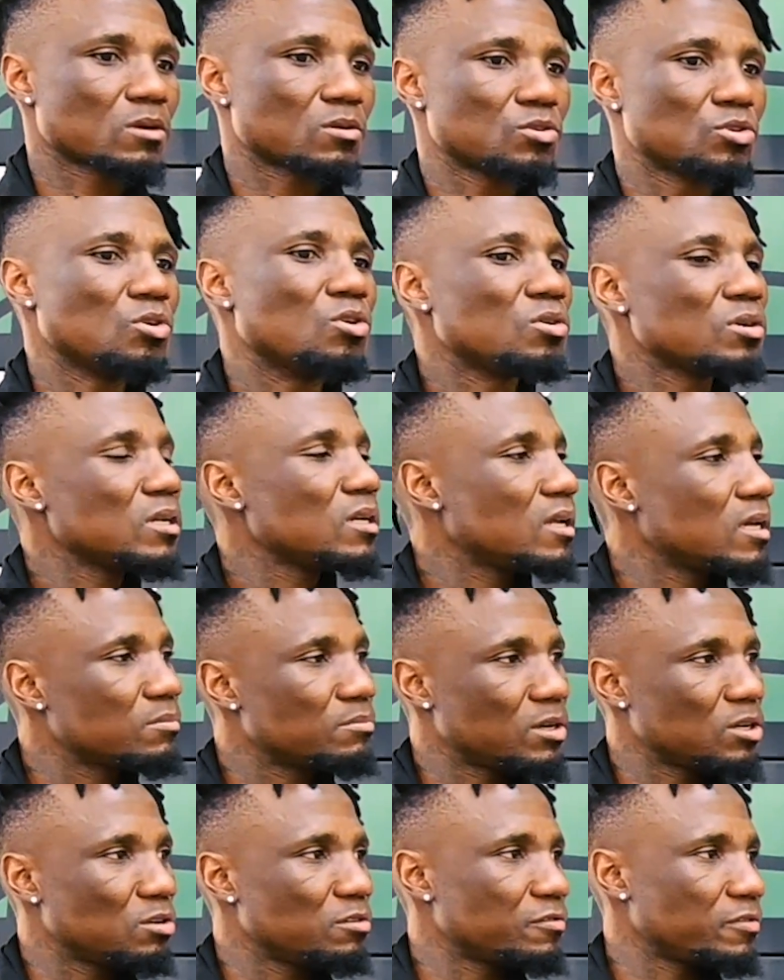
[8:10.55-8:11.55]
You only learn
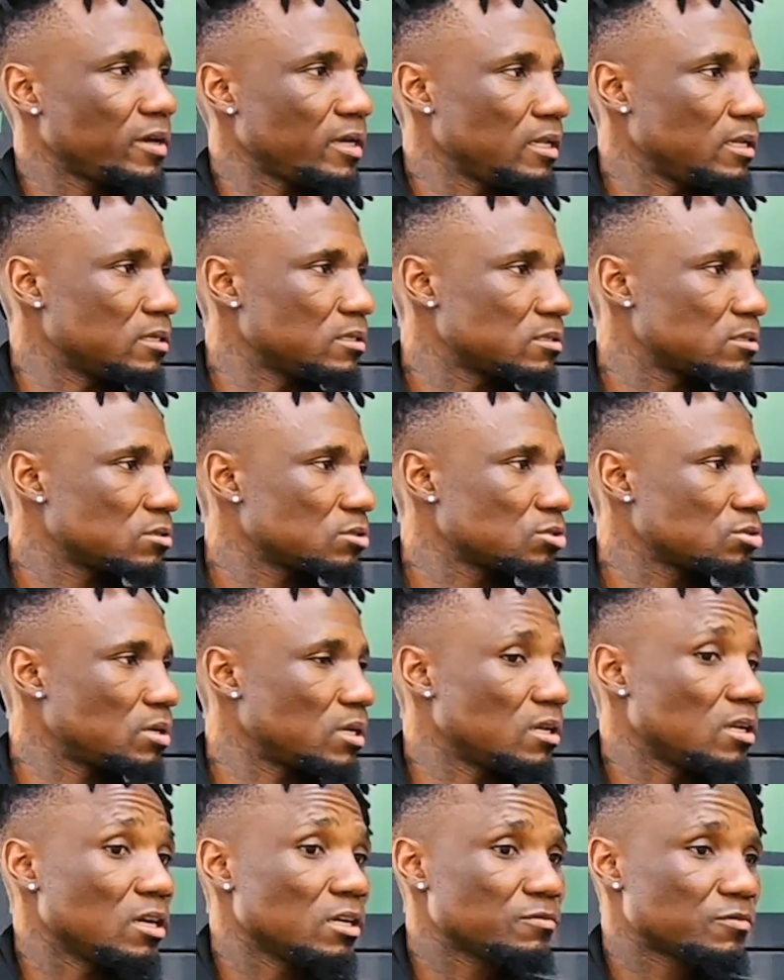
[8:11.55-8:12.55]
by your failures. So
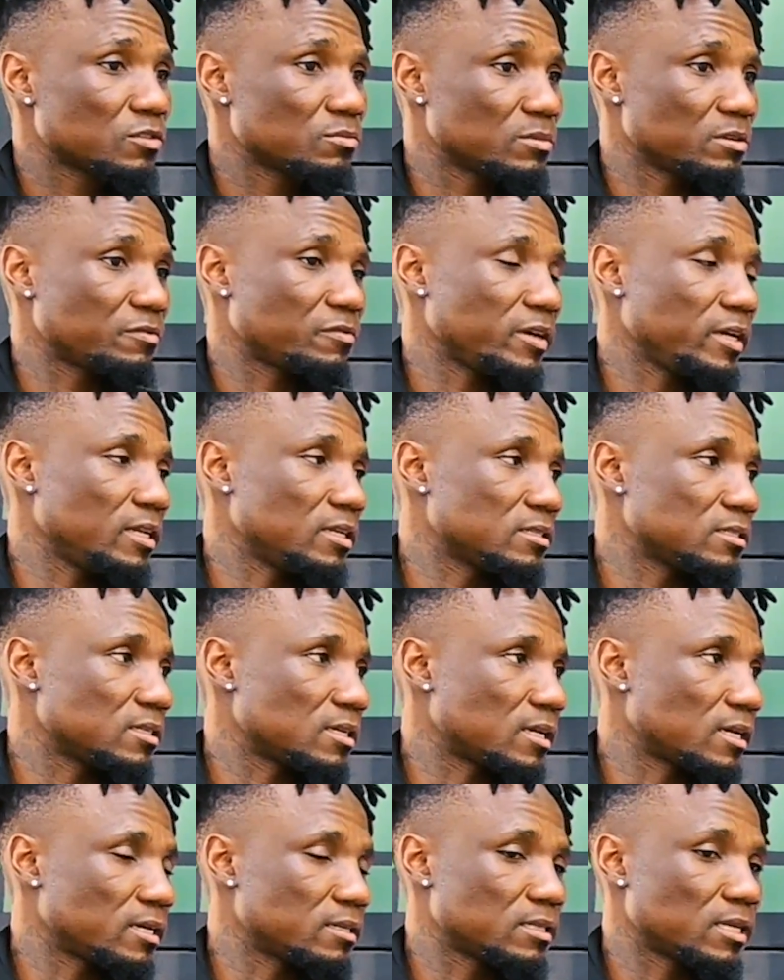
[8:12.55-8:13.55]
I learned from the failures
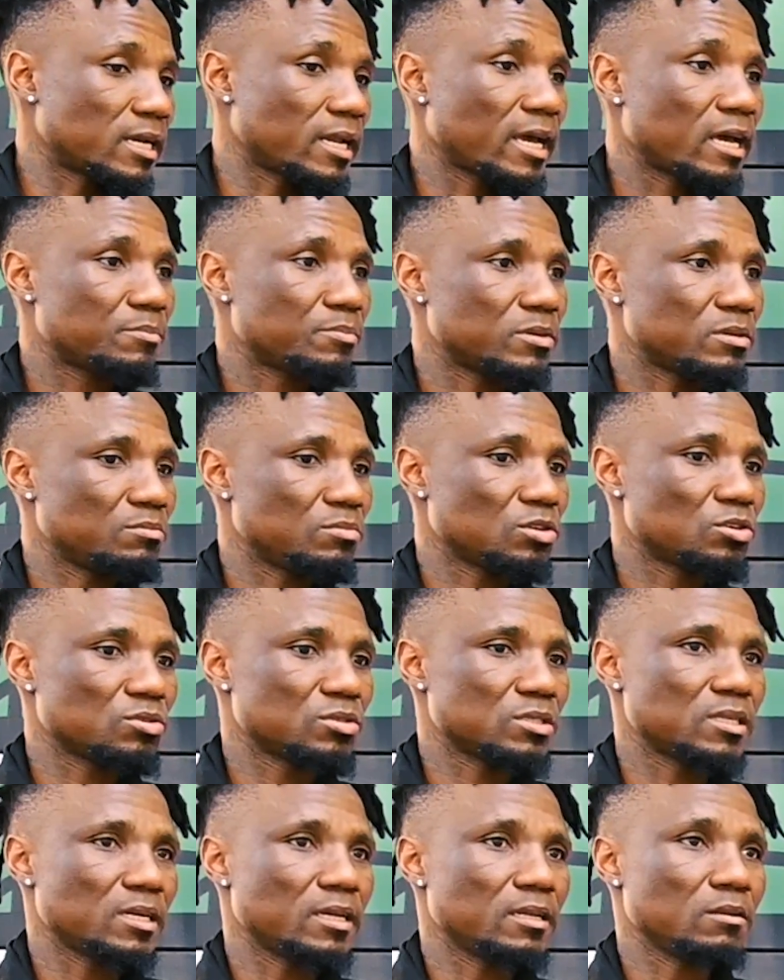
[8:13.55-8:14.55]
that happened,
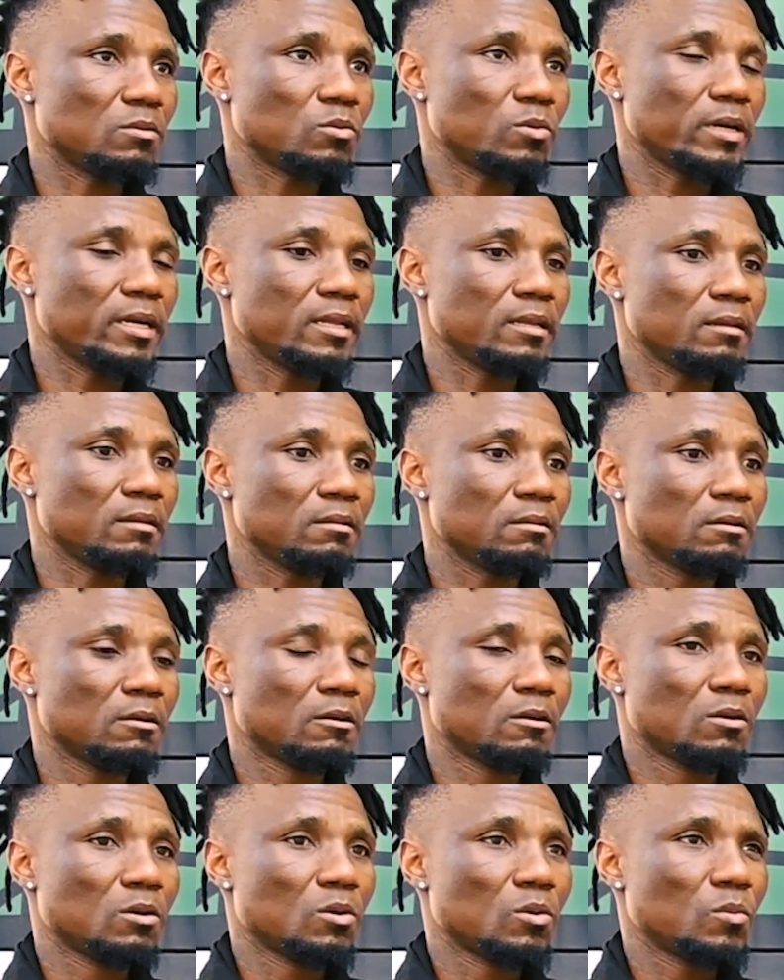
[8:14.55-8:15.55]
because then
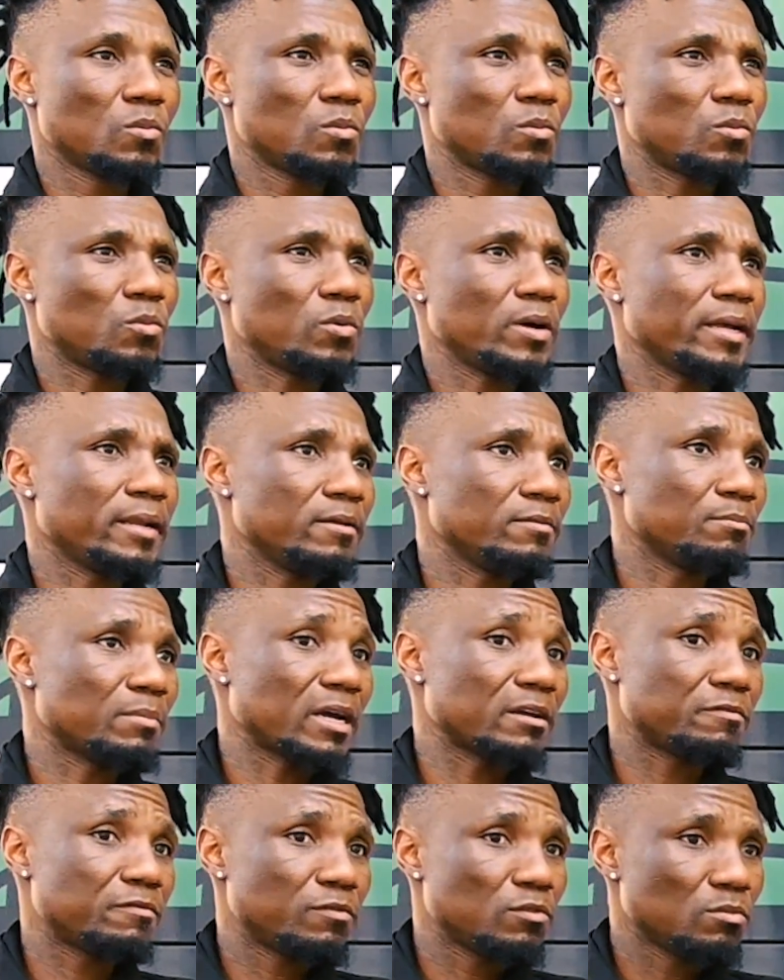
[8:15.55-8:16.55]
when
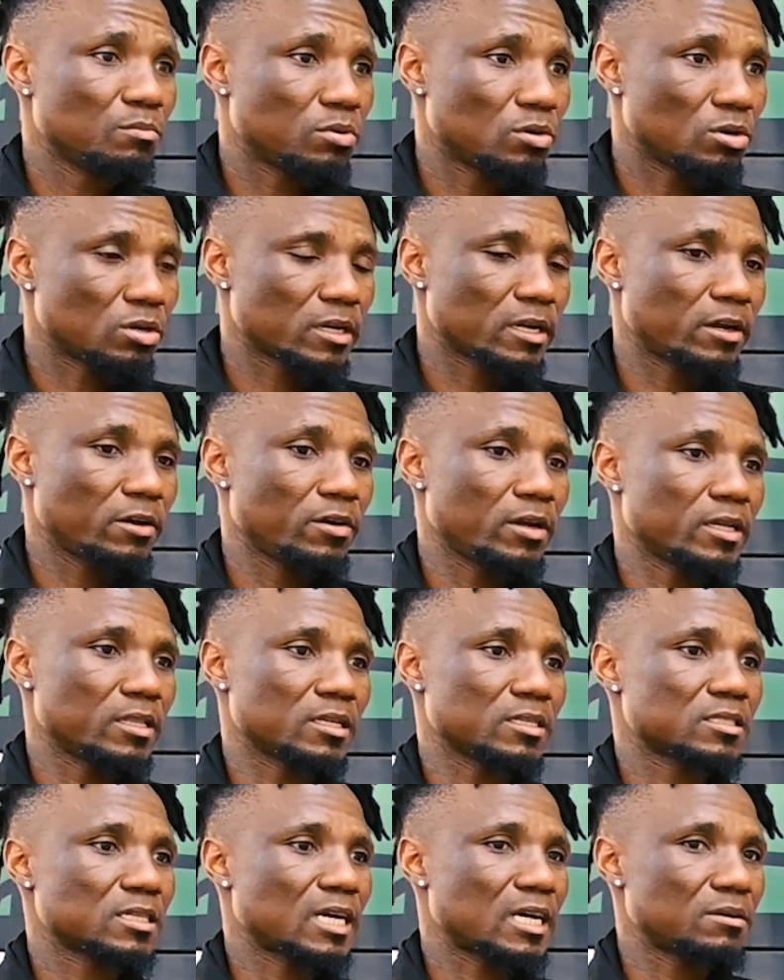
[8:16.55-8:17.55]
my football career at
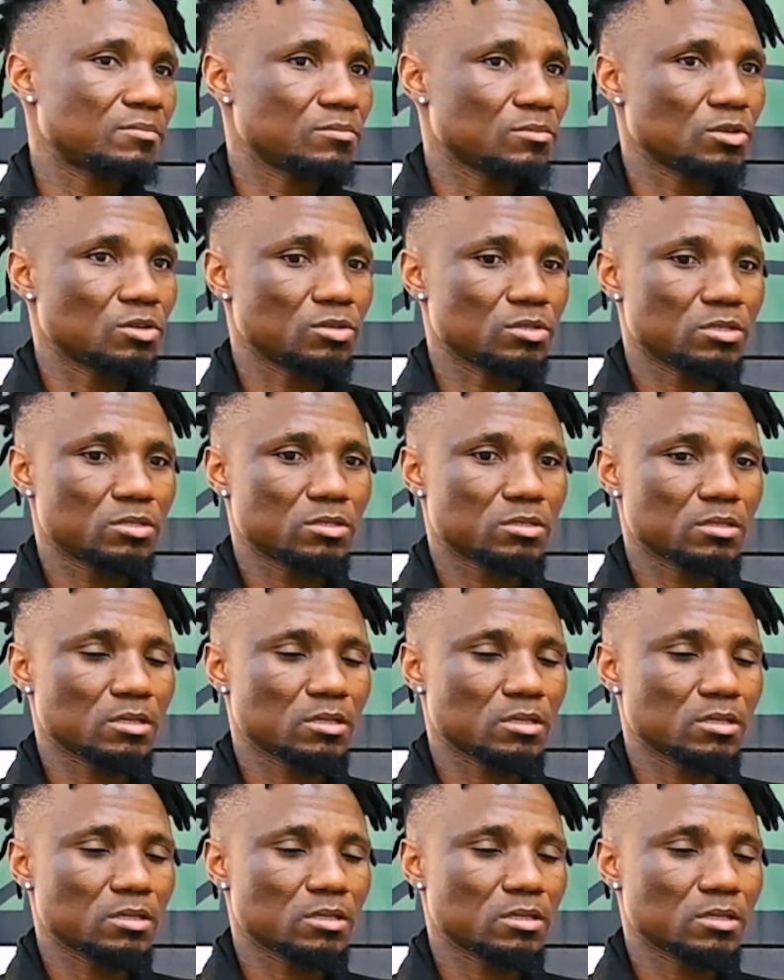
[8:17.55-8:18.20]
the time got